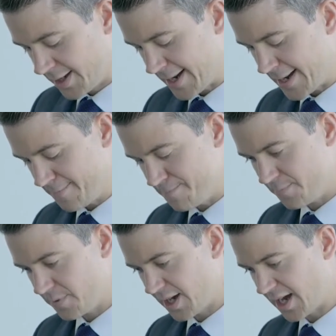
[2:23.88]

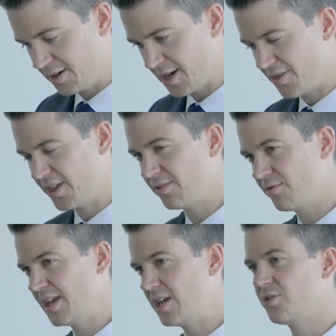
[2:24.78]
And I think
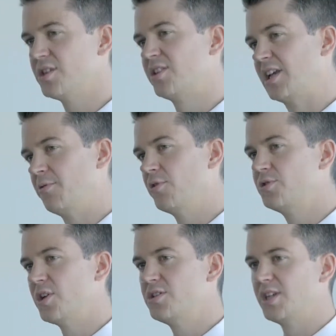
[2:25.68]
really interestingly, we've
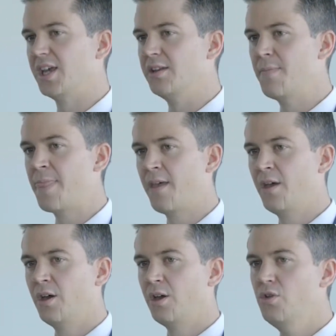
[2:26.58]
also seen
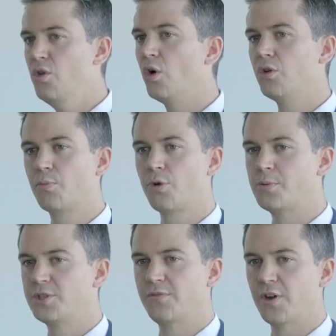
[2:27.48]

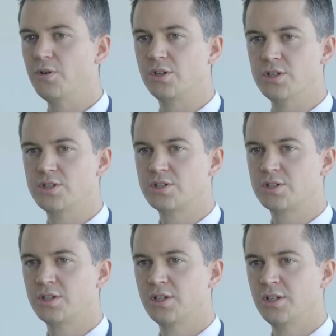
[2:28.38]
non-property
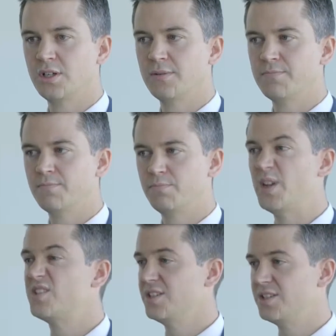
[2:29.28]
focused
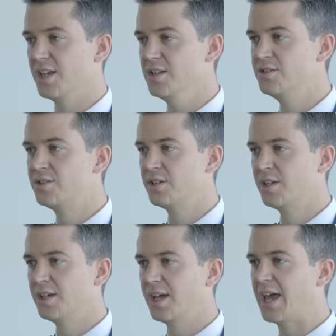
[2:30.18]
businesses
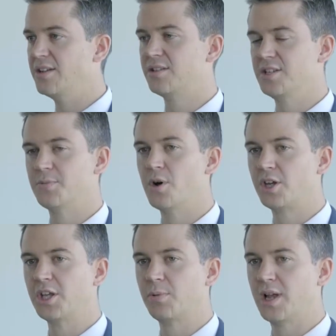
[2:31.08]
enter this
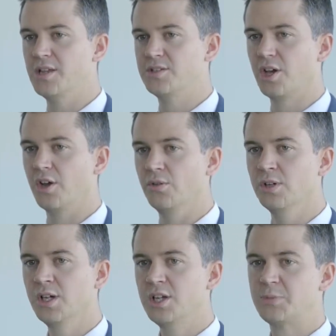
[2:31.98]
marketplace. So
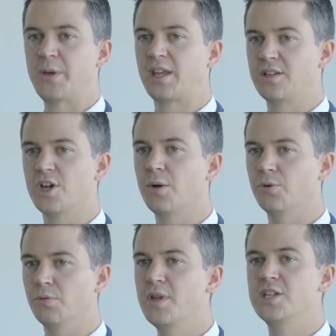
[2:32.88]
to pick an
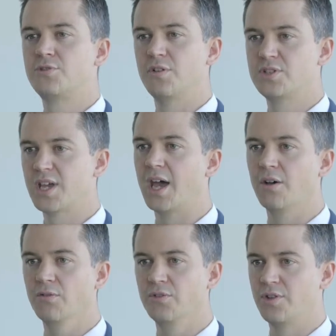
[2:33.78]
example, Ministry of
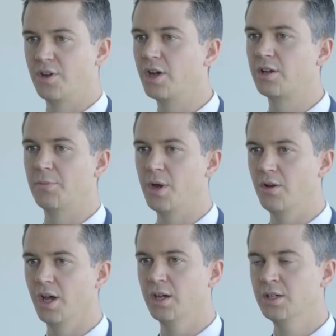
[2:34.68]
Sound, the nightclub
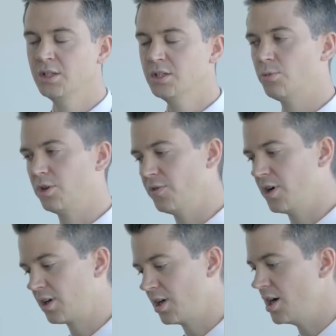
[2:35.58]
owner, one of
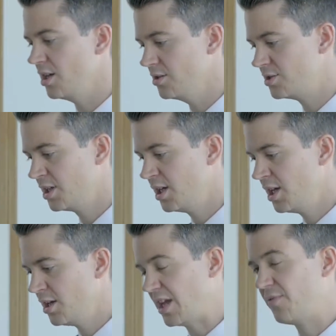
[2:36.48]
our clients,
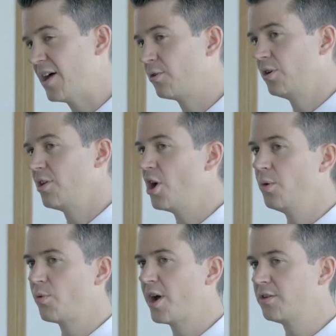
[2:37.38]
they've now got their
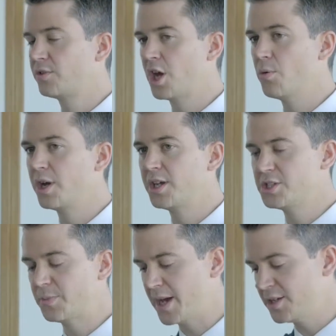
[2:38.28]
own brand of
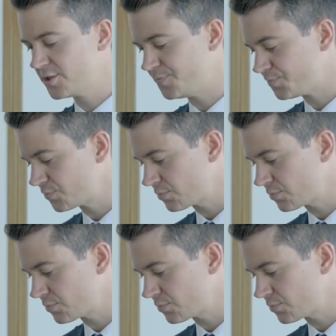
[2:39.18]
co-working space.